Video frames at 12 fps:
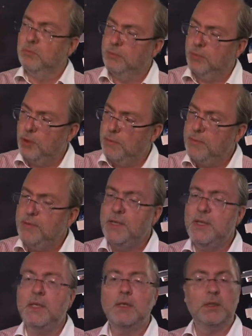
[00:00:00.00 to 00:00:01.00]

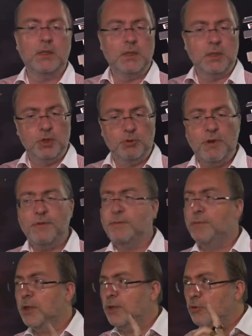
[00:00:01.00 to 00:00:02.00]
Probably
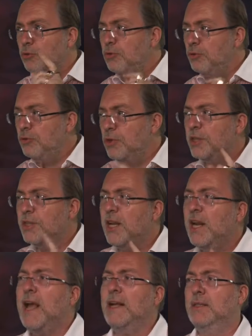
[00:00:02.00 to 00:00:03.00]
Swift, but do not
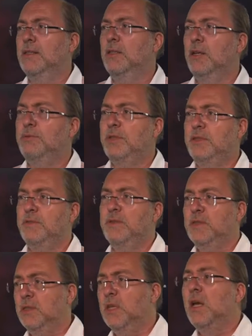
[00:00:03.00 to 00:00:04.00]
neglect
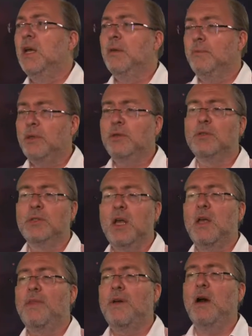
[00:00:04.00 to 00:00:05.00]
Objective-C, because
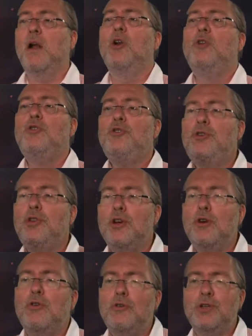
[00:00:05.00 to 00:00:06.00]
there are
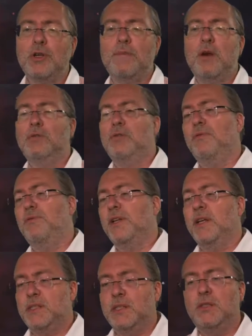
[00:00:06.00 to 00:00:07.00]
huge amount of
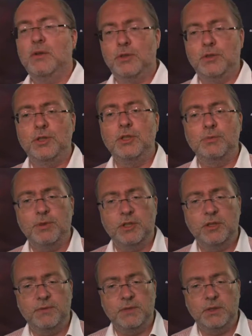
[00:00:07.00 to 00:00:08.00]
legacy code in
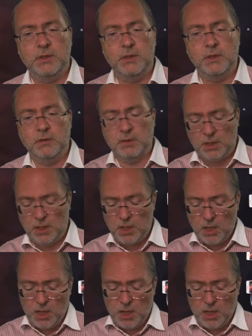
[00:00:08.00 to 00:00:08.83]
Objective-C. Okay.